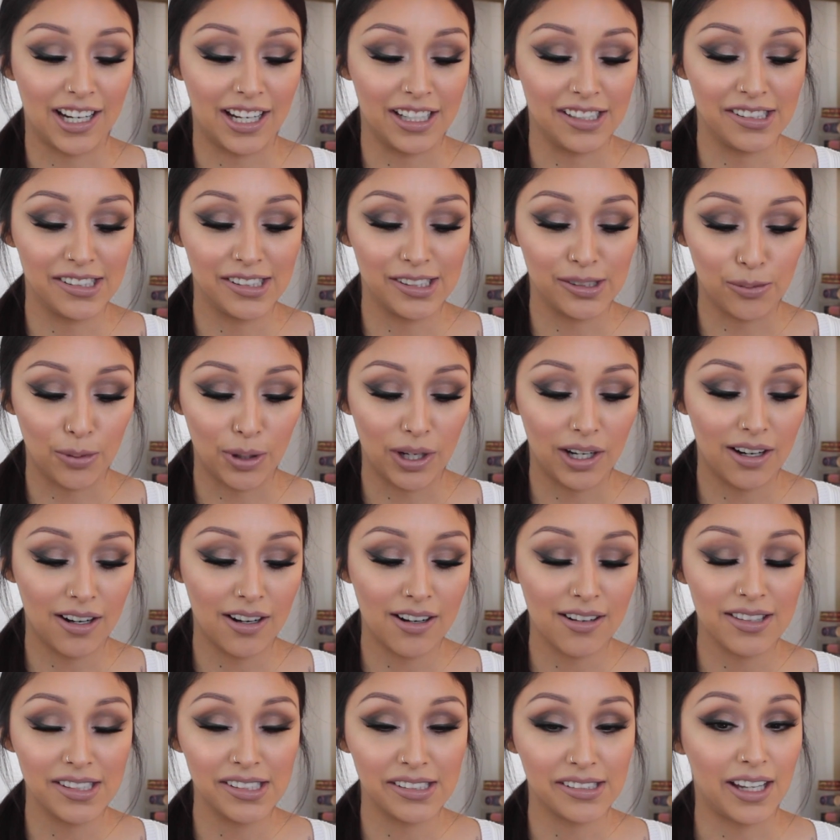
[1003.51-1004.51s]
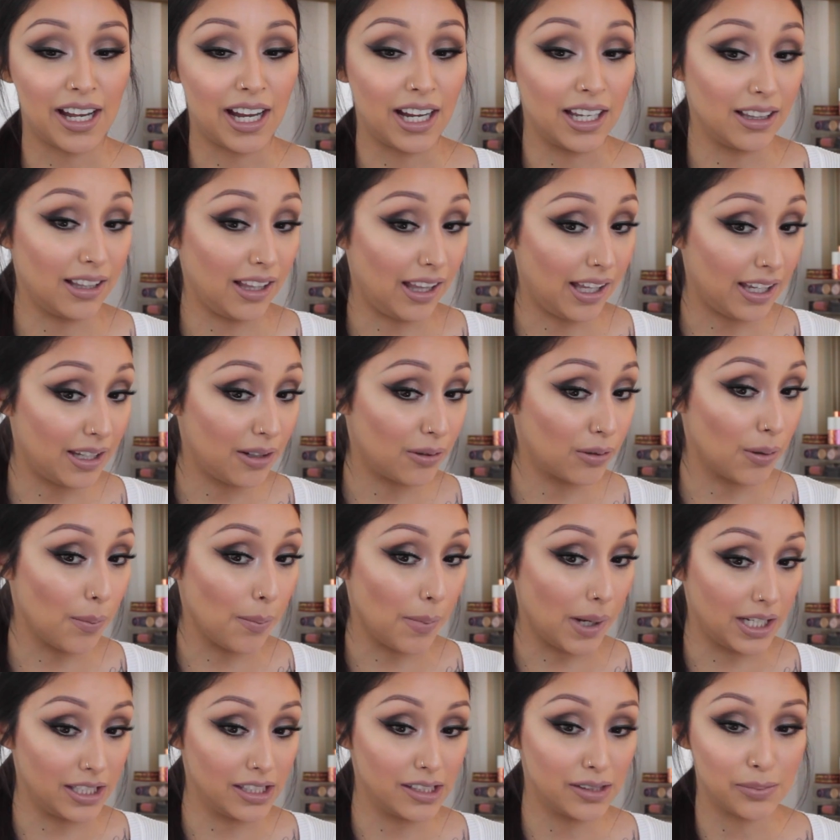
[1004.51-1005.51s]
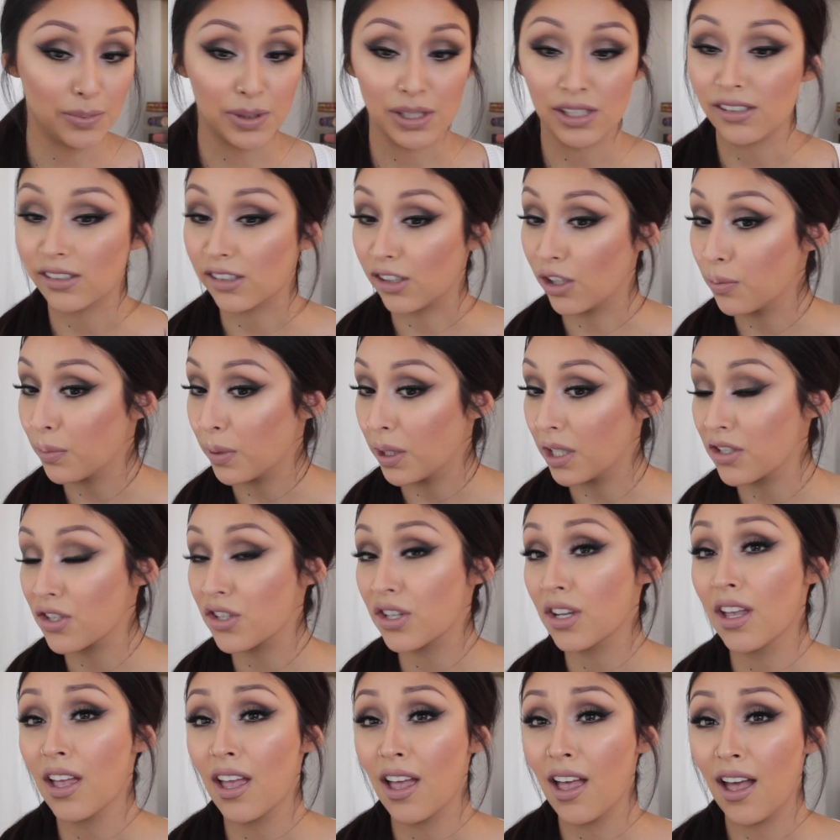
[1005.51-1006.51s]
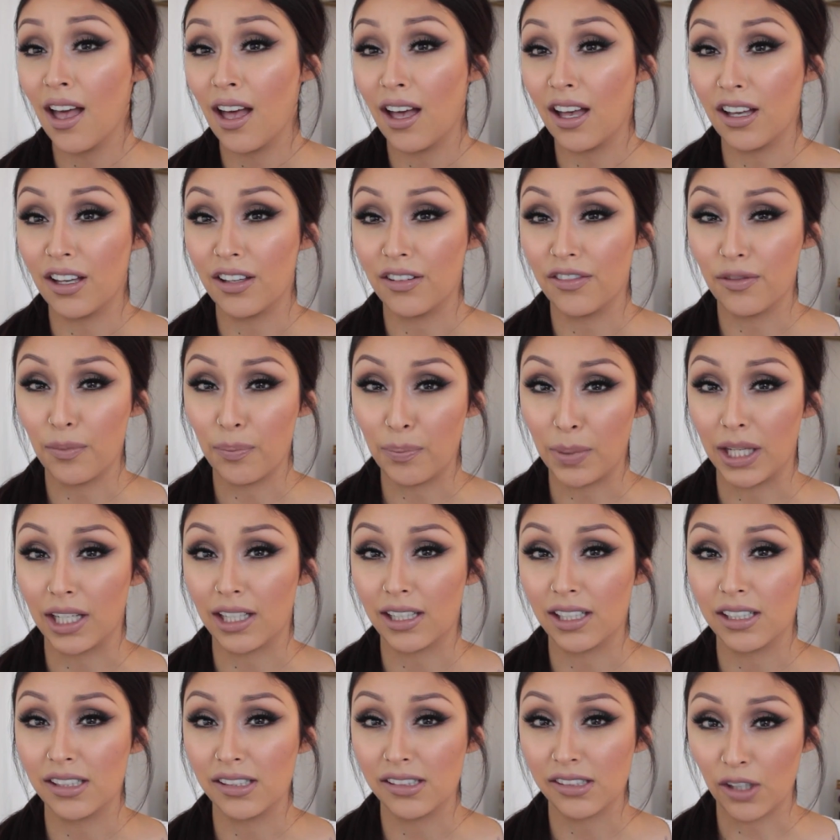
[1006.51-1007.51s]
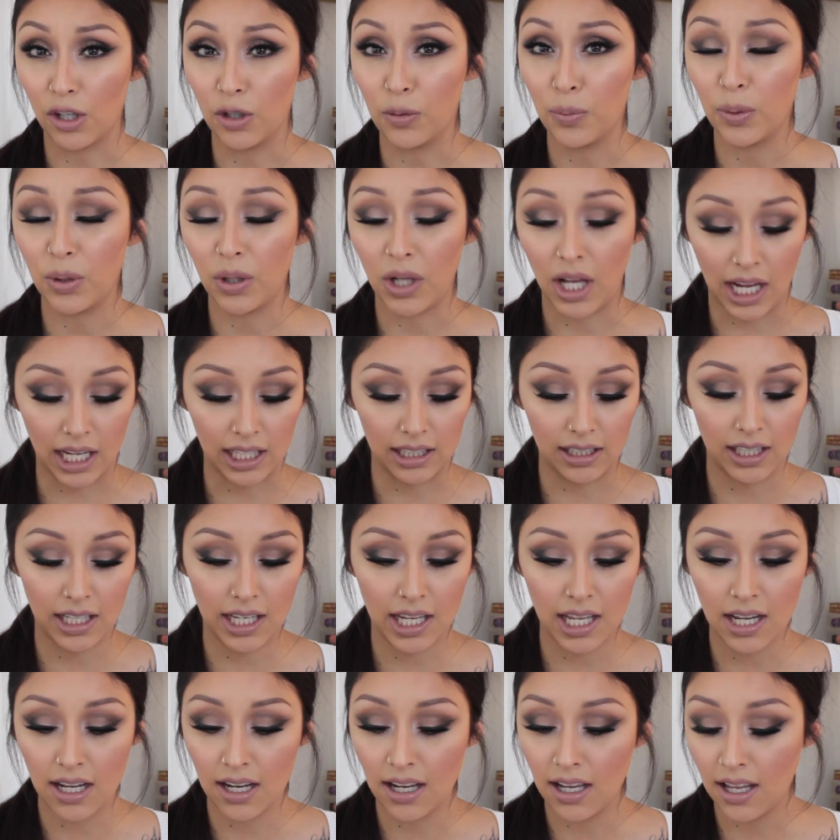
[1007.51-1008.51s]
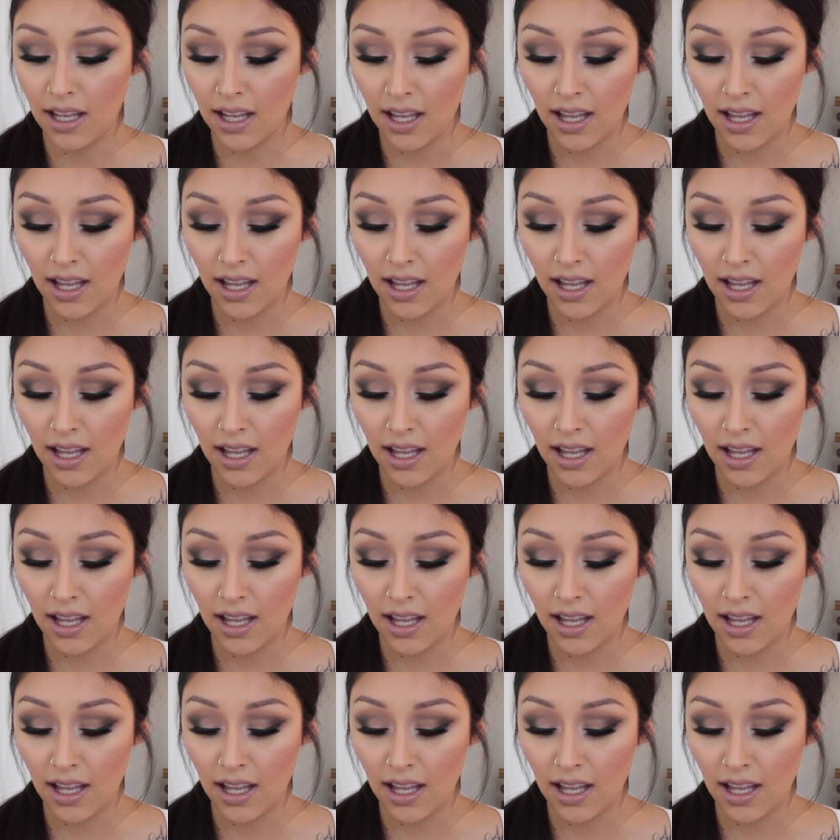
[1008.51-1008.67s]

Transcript: I swear this highlight reminds me so much of Becca's Opal highlight.